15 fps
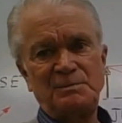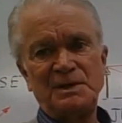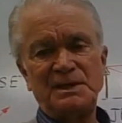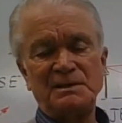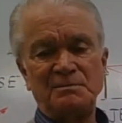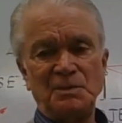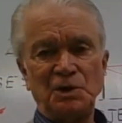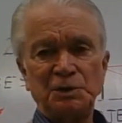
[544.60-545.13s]

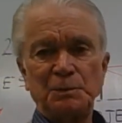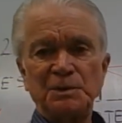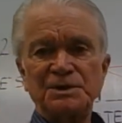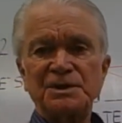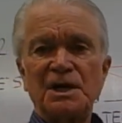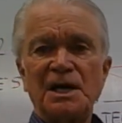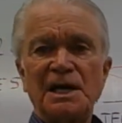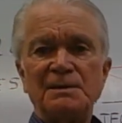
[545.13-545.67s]
it multiple
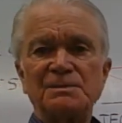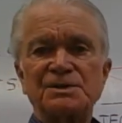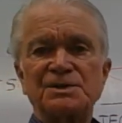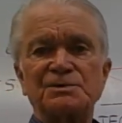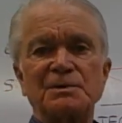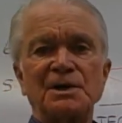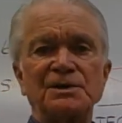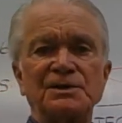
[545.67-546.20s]
times
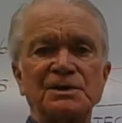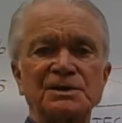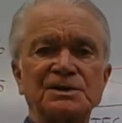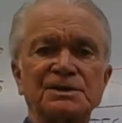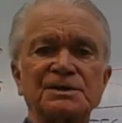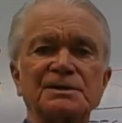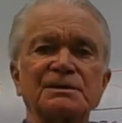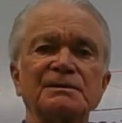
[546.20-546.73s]
throughout
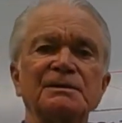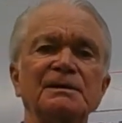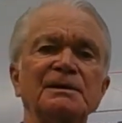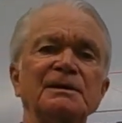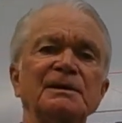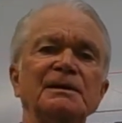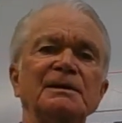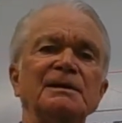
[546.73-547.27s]
this
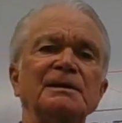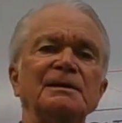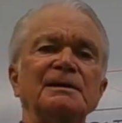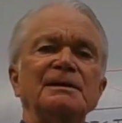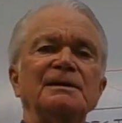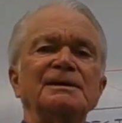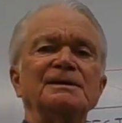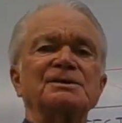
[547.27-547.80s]

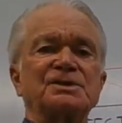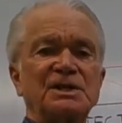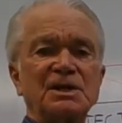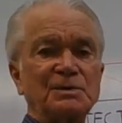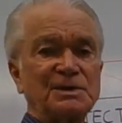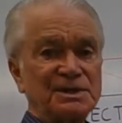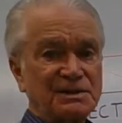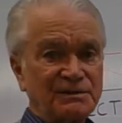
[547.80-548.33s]

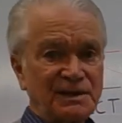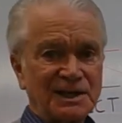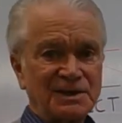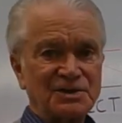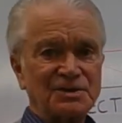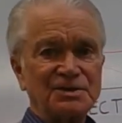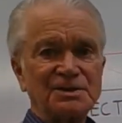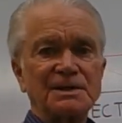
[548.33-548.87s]
sequence of
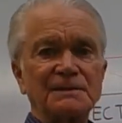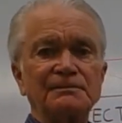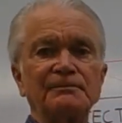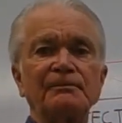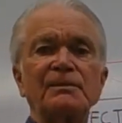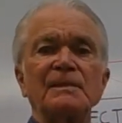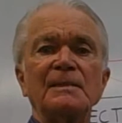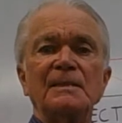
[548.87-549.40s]
lectures.
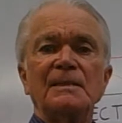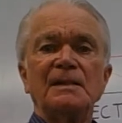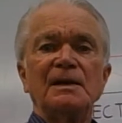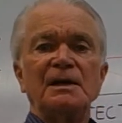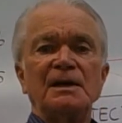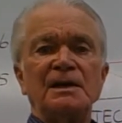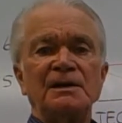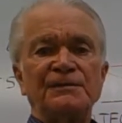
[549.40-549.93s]

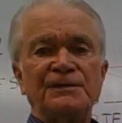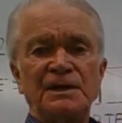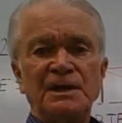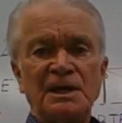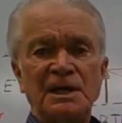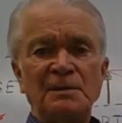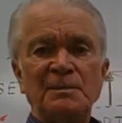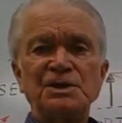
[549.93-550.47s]
If the
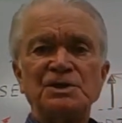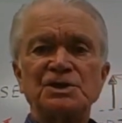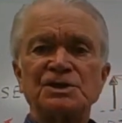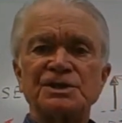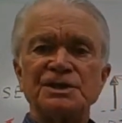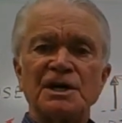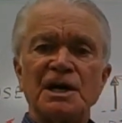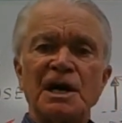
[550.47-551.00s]
image is
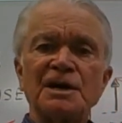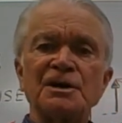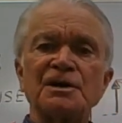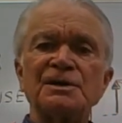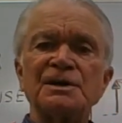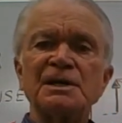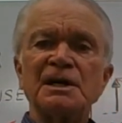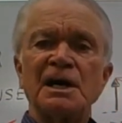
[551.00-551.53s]
not on
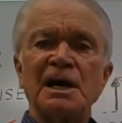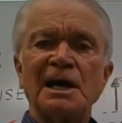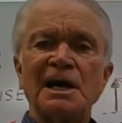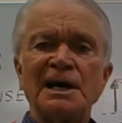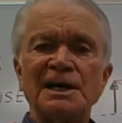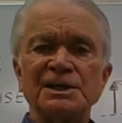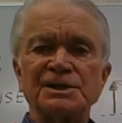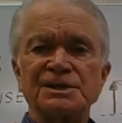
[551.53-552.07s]
the
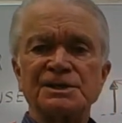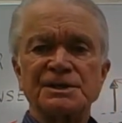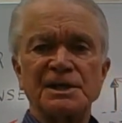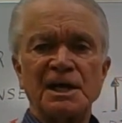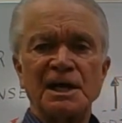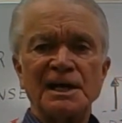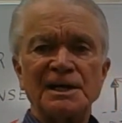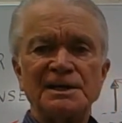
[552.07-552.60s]
eye
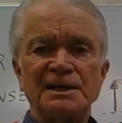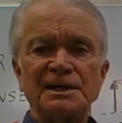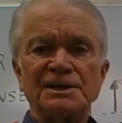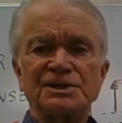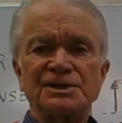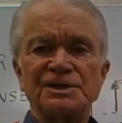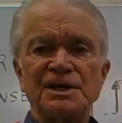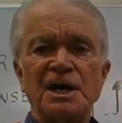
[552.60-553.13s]
side,
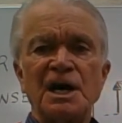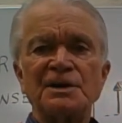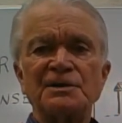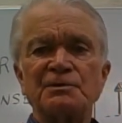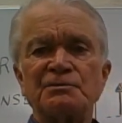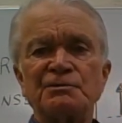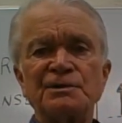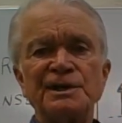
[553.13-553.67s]
it's not
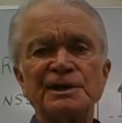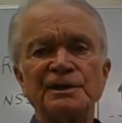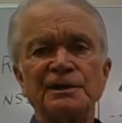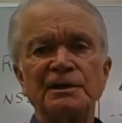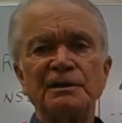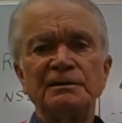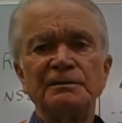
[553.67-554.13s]
real.